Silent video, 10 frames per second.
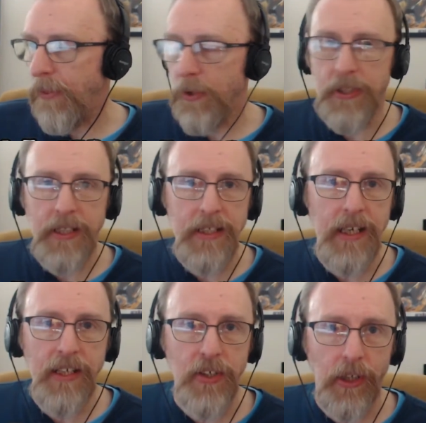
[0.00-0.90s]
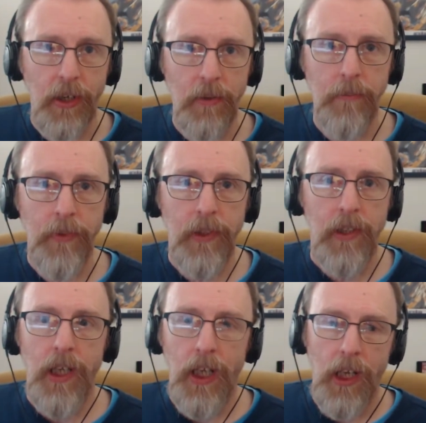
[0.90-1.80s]
13 days to go,
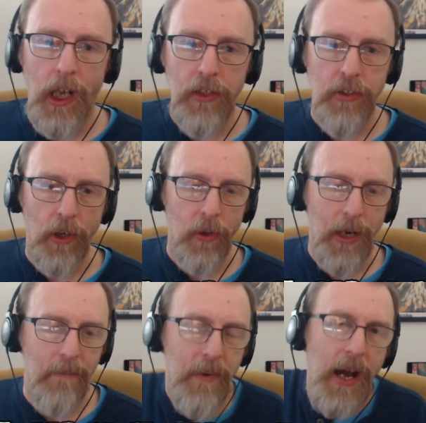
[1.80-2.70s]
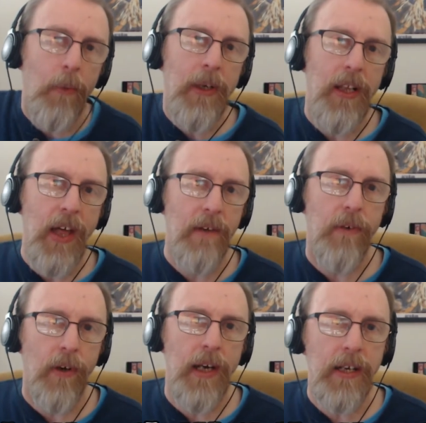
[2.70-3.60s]
so I'm not really that
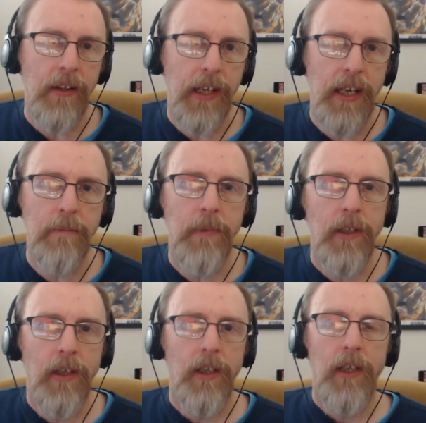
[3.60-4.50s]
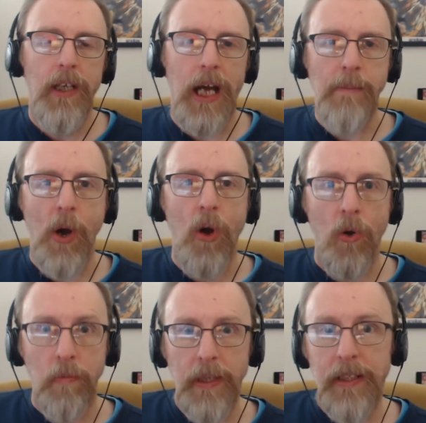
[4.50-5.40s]
far ahead of the game. I'm
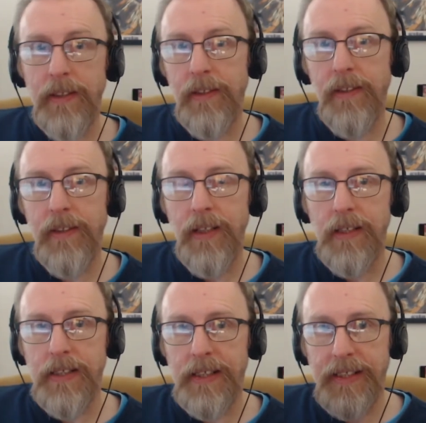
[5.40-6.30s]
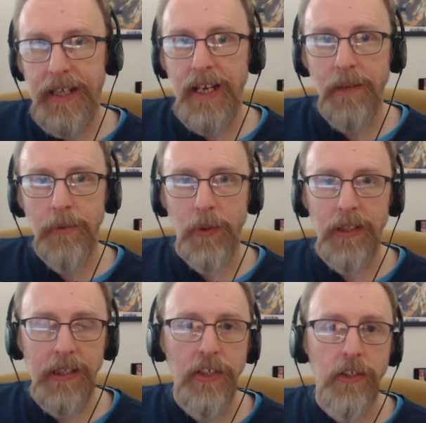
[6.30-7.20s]
hoping to get up to
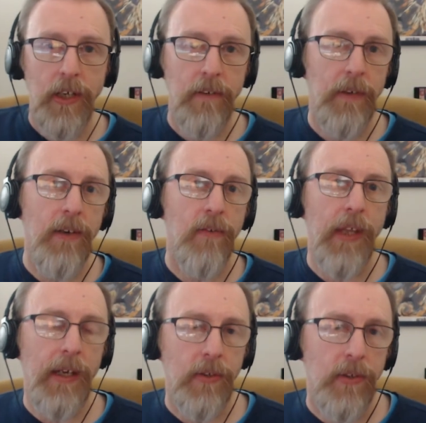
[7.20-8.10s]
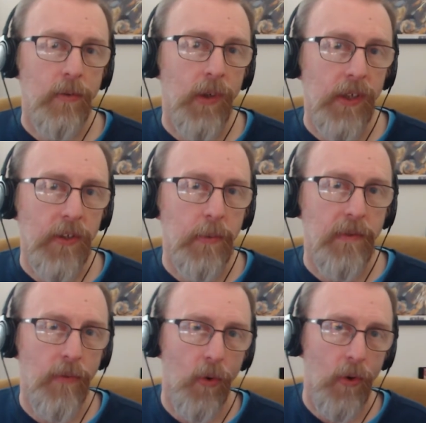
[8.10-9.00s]
at least 35,000 words
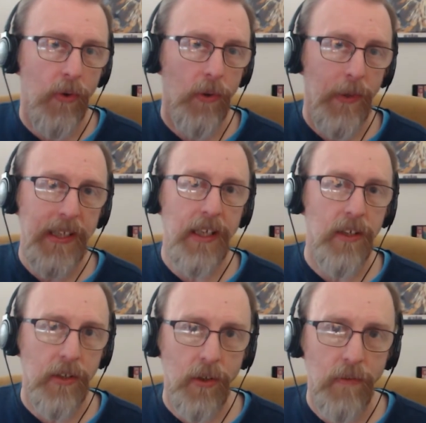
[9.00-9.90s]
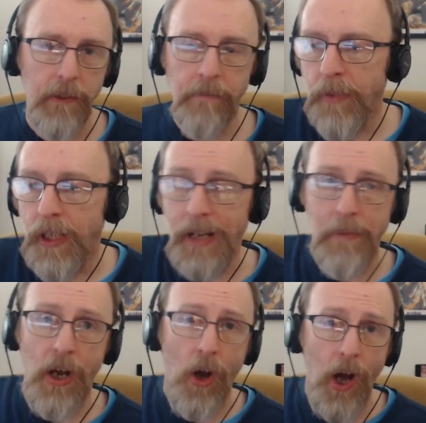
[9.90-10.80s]
before the weekend is over. I'm
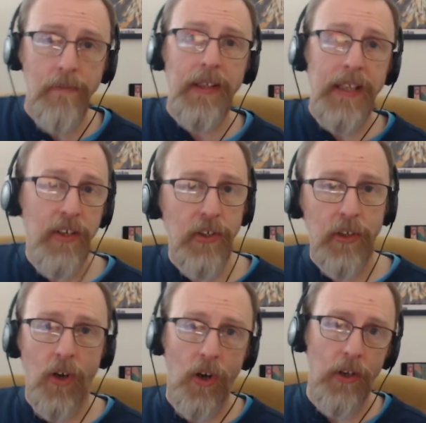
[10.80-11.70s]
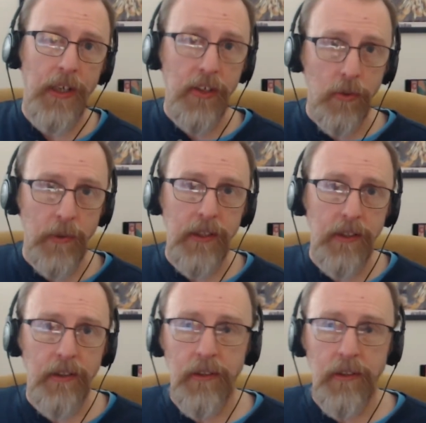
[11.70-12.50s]
on vacation all next week,